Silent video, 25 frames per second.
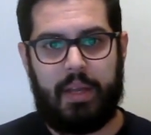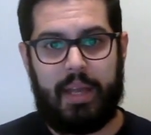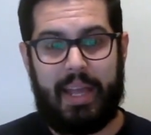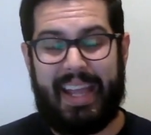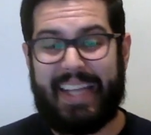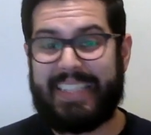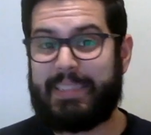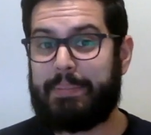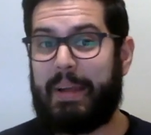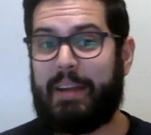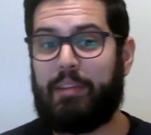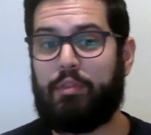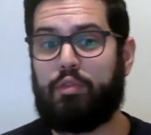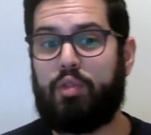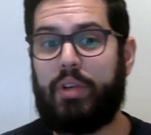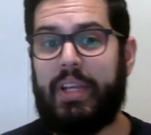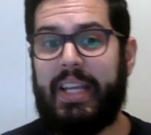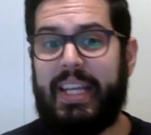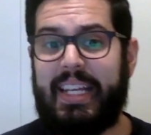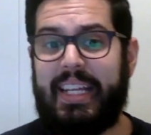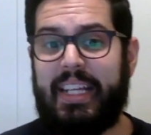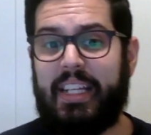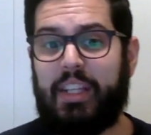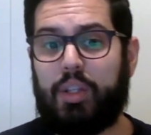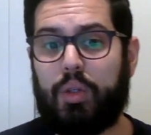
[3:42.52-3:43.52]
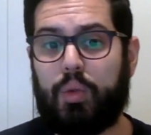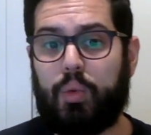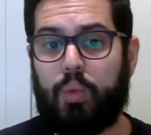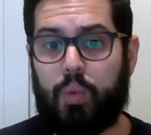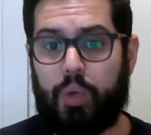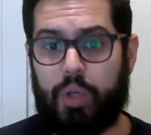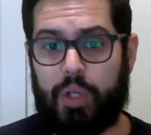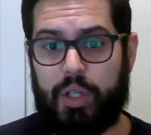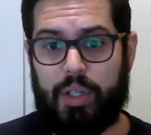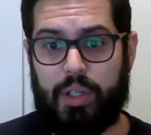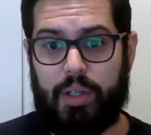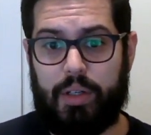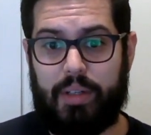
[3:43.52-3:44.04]
It's by reading the
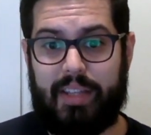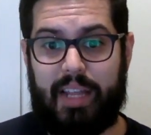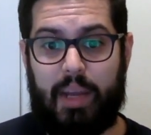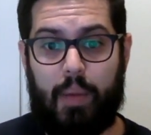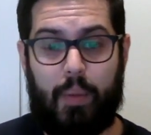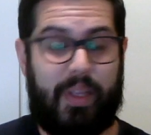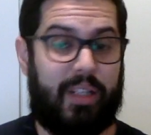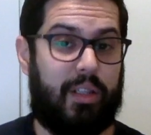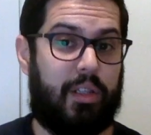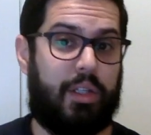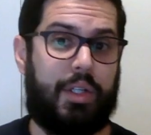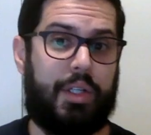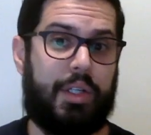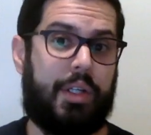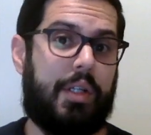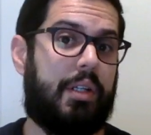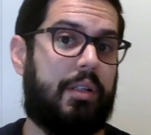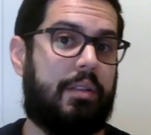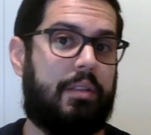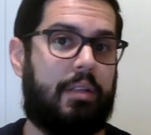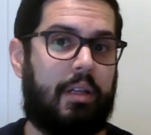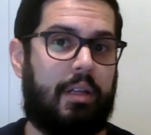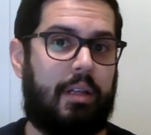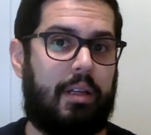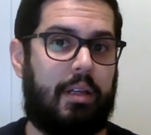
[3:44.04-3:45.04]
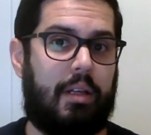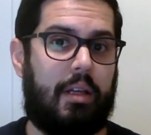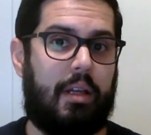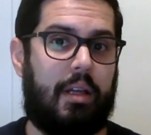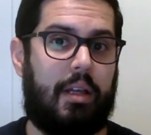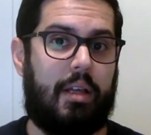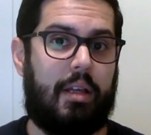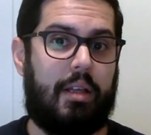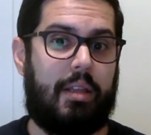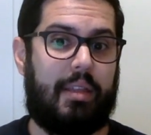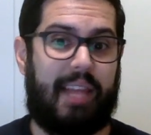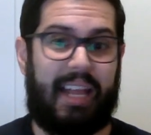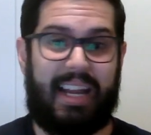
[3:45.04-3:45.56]
word that we learn
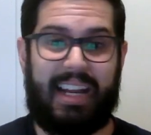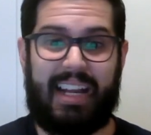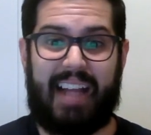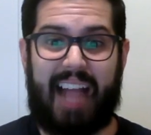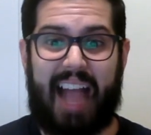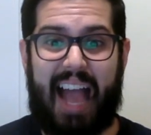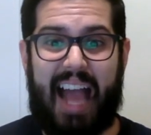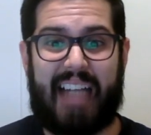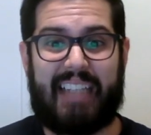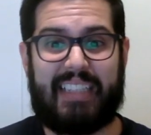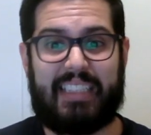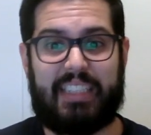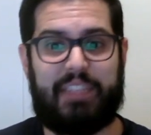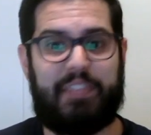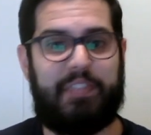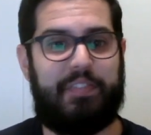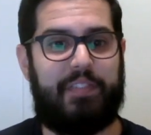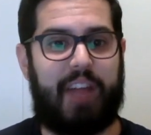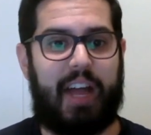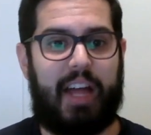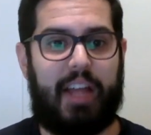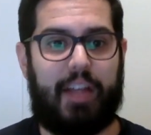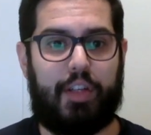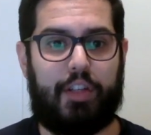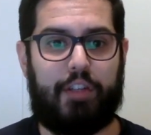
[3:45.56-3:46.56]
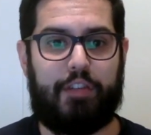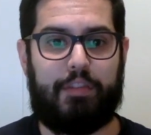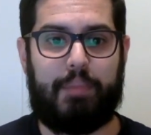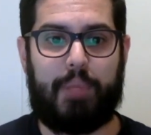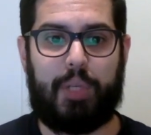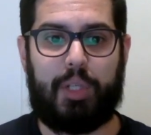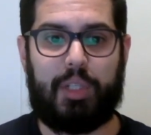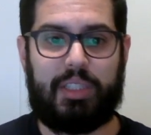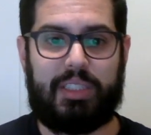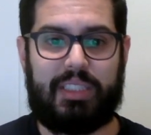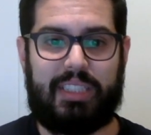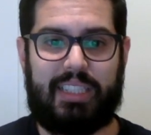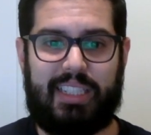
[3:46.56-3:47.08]
that God is the Father of
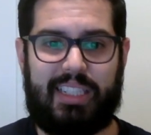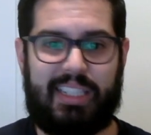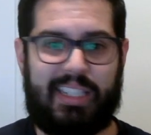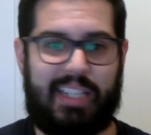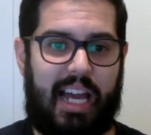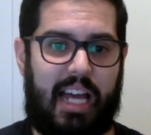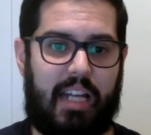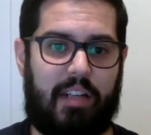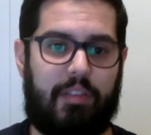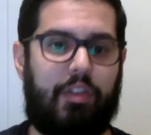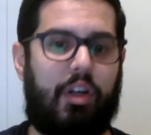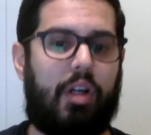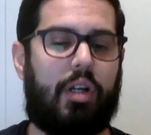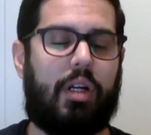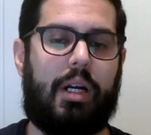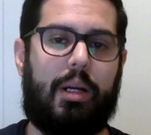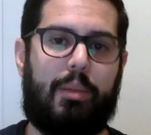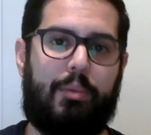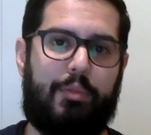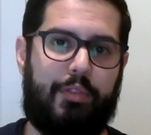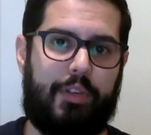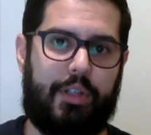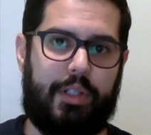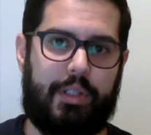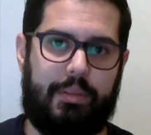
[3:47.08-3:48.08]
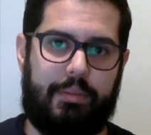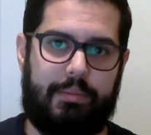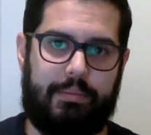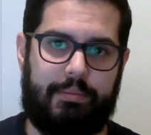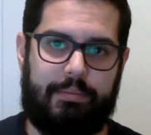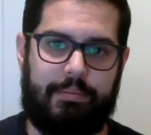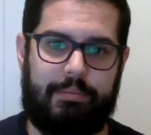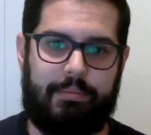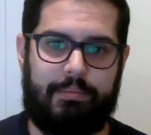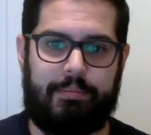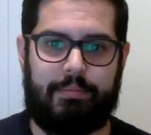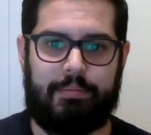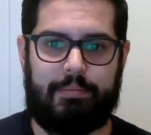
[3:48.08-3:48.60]
mercy and the God of all comfort.
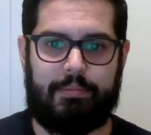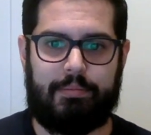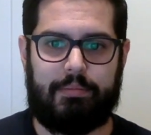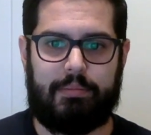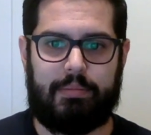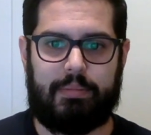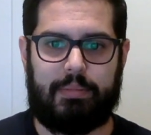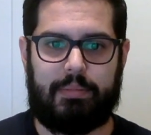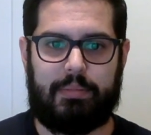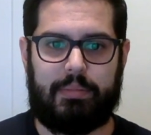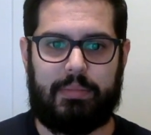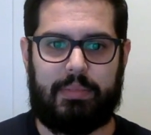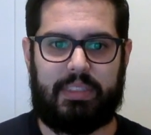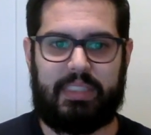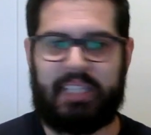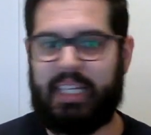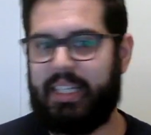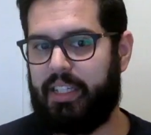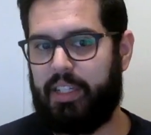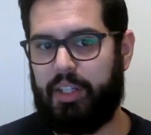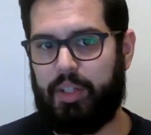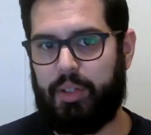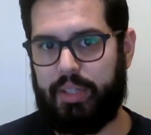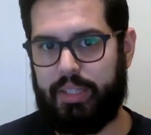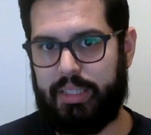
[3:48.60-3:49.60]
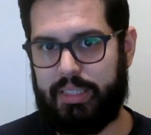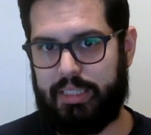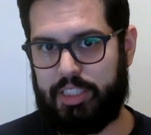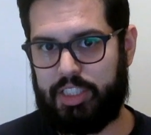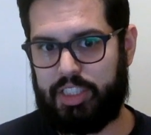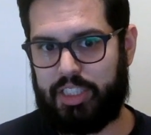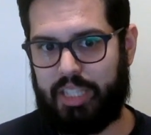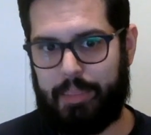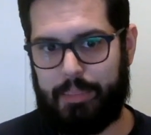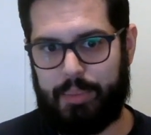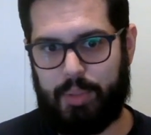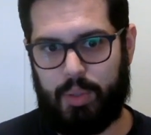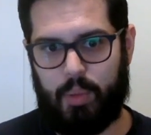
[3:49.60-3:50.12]
2 Corinthians
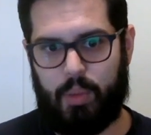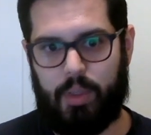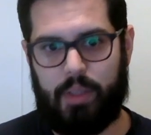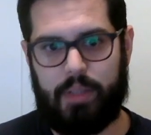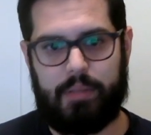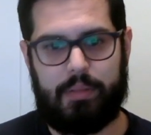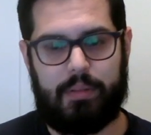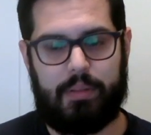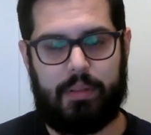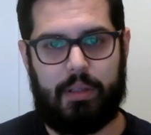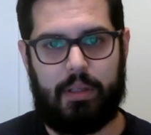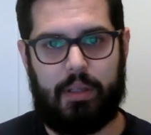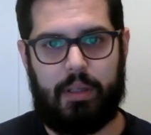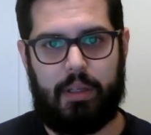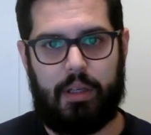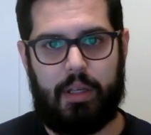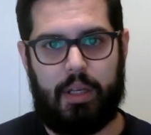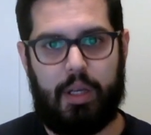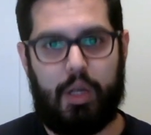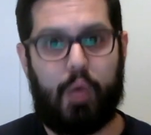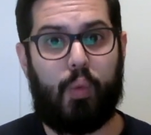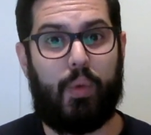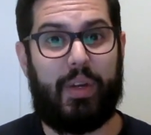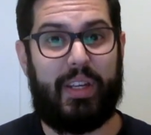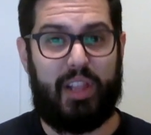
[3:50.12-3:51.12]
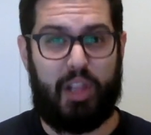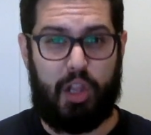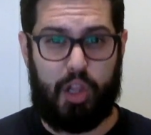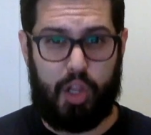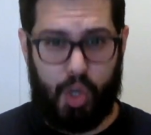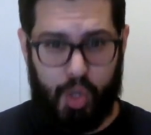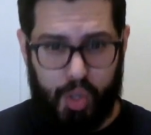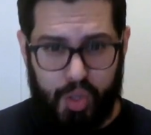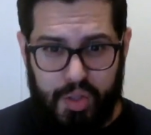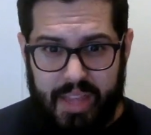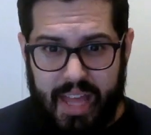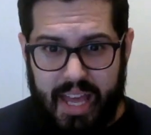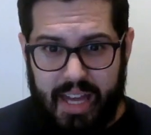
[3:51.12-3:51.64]
chapter 1. We
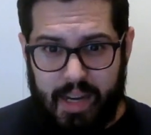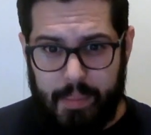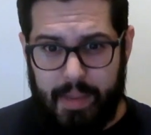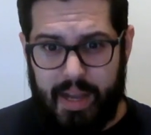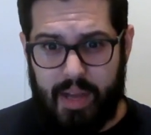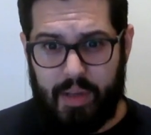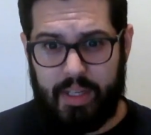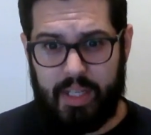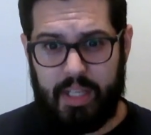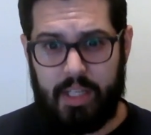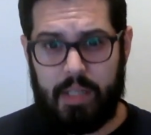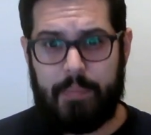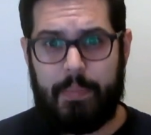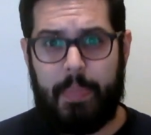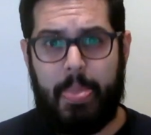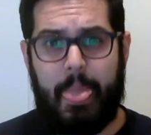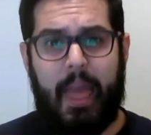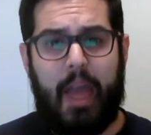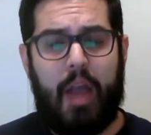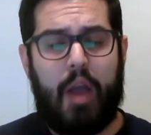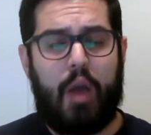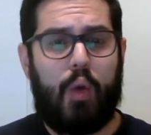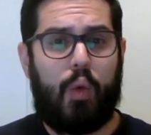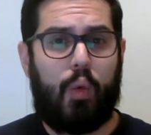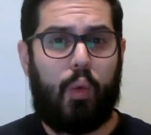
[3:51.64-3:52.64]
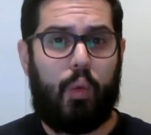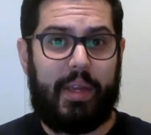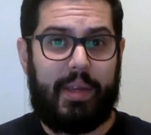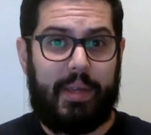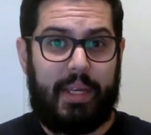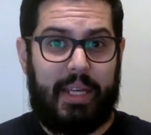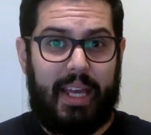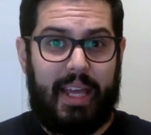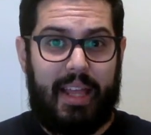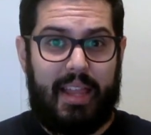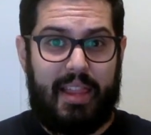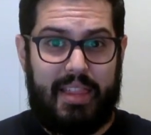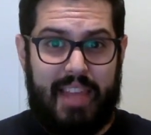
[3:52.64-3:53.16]
learn that about him. We
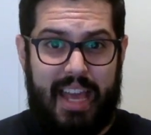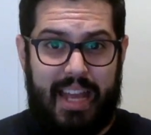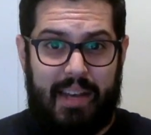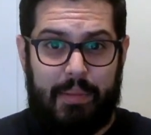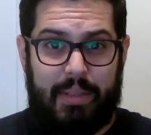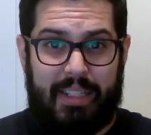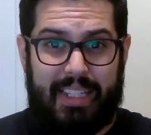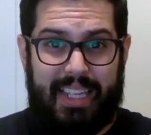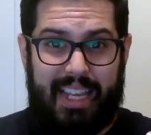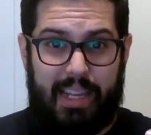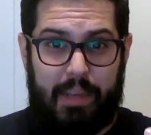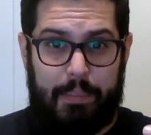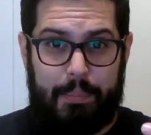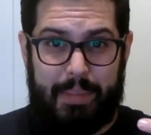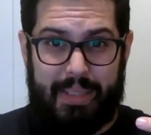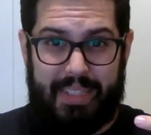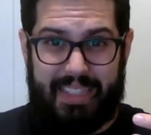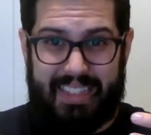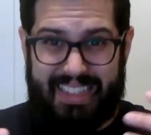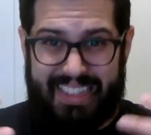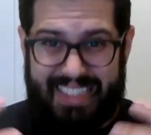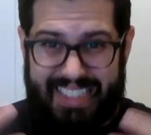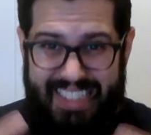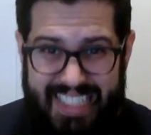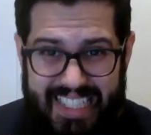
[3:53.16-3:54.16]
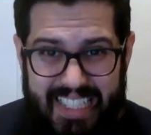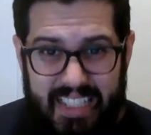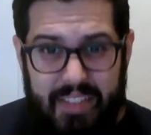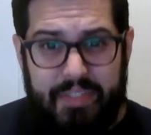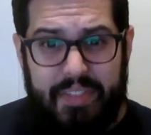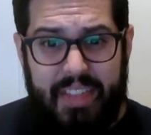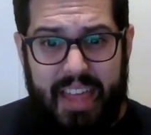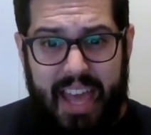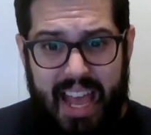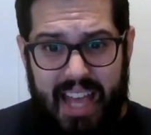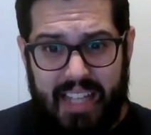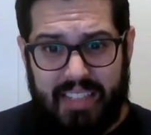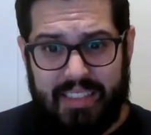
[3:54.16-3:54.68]
then can believe
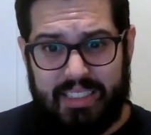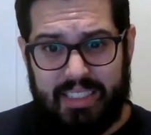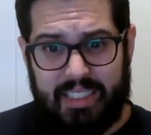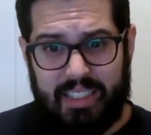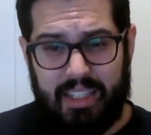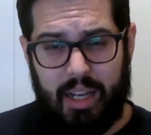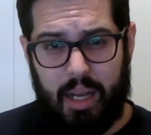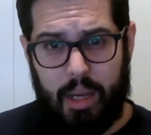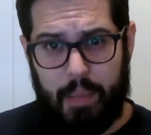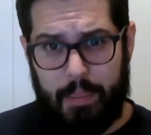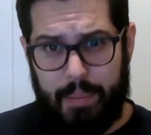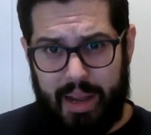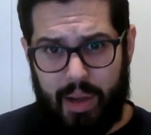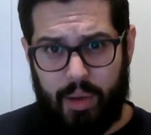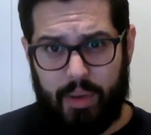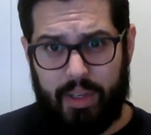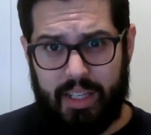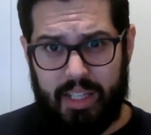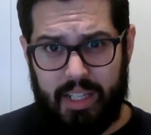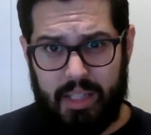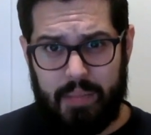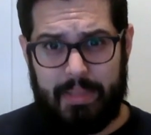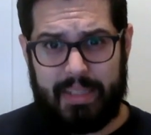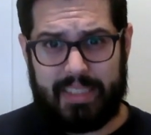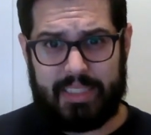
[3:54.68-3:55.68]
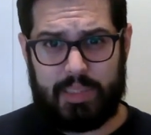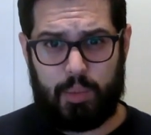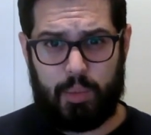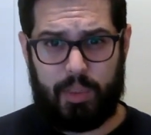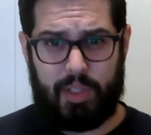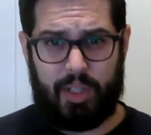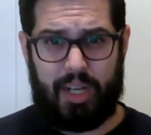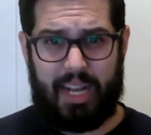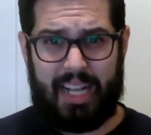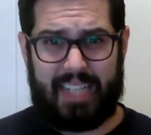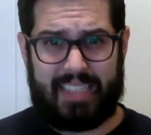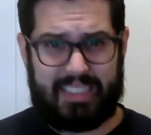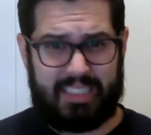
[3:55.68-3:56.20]
that about him as
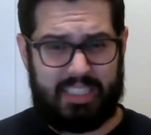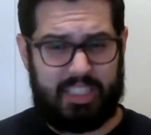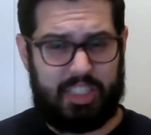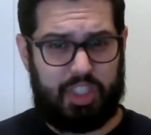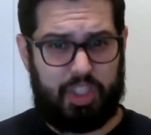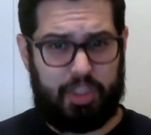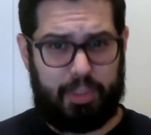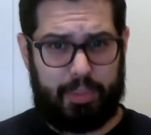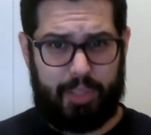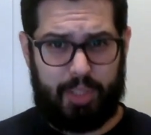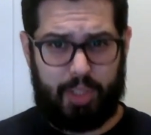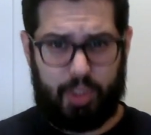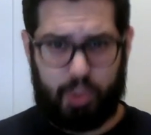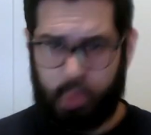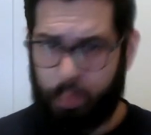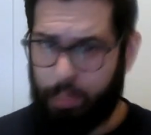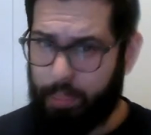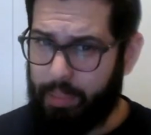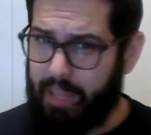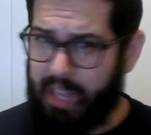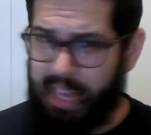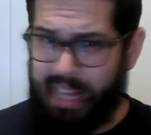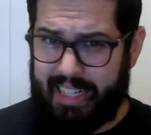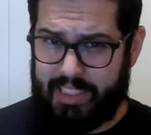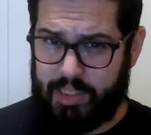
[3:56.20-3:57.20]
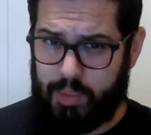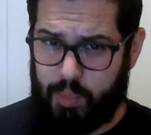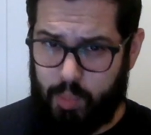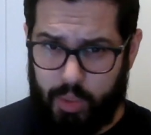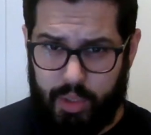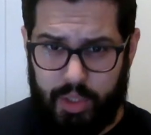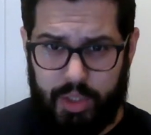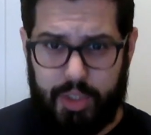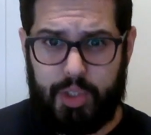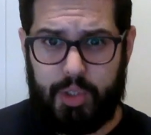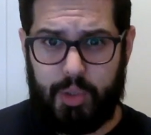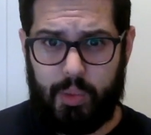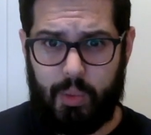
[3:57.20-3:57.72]
we're asking the Spirit to apply his
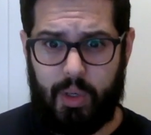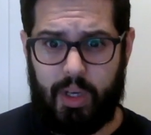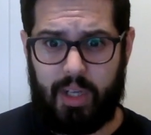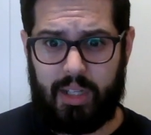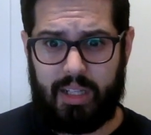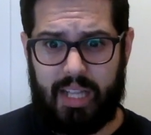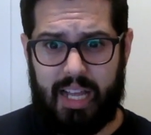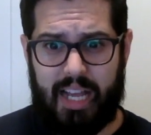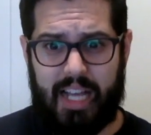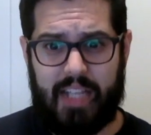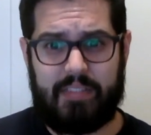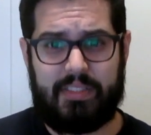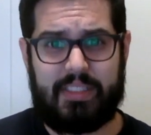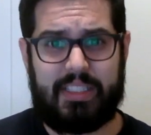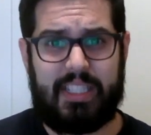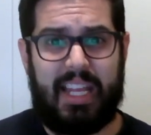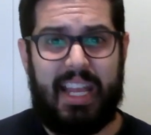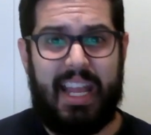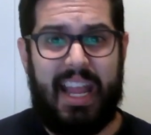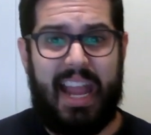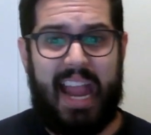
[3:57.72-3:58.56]
word to our lives.